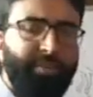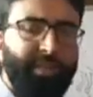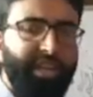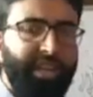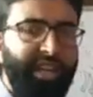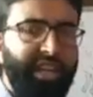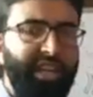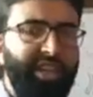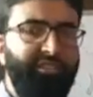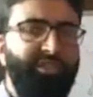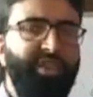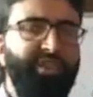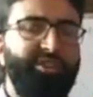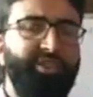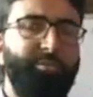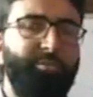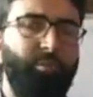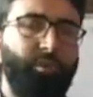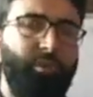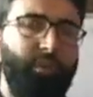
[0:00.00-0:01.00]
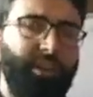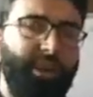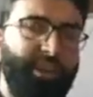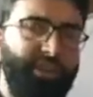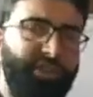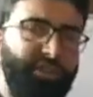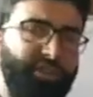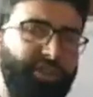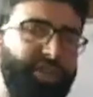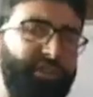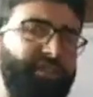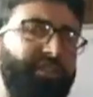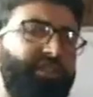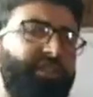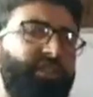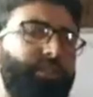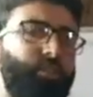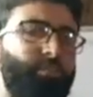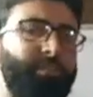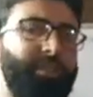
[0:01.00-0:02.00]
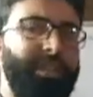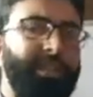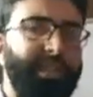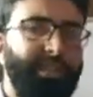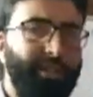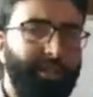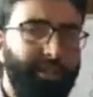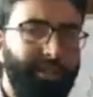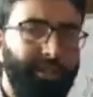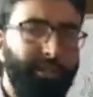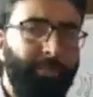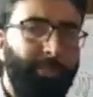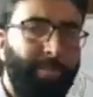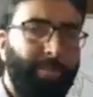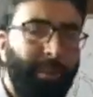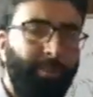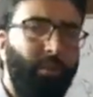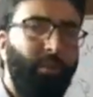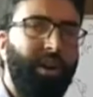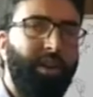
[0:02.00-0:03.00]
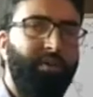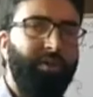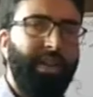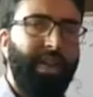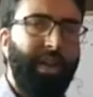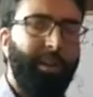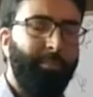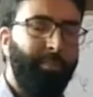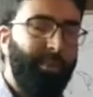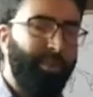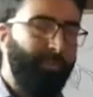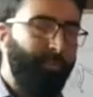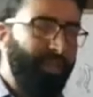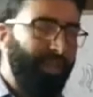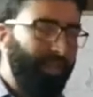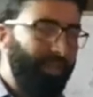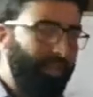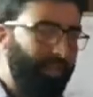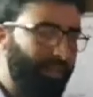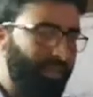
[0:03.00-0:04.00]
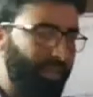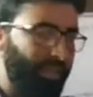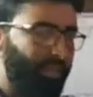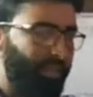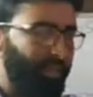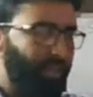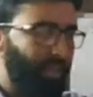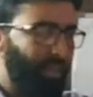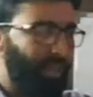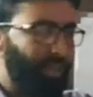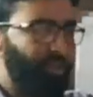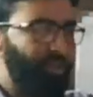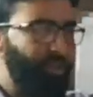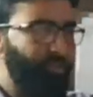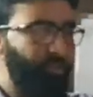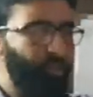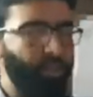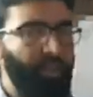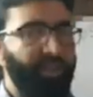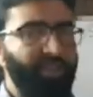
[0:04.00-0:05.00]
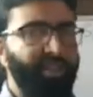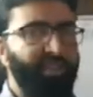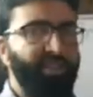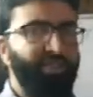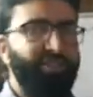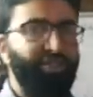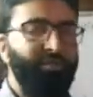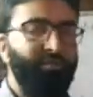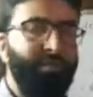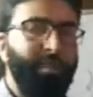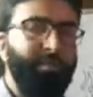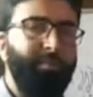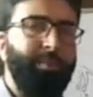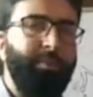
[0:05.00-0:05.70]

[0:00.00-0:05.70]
it will depolarize it, it will stimulate it. What will happen? This depolarization will be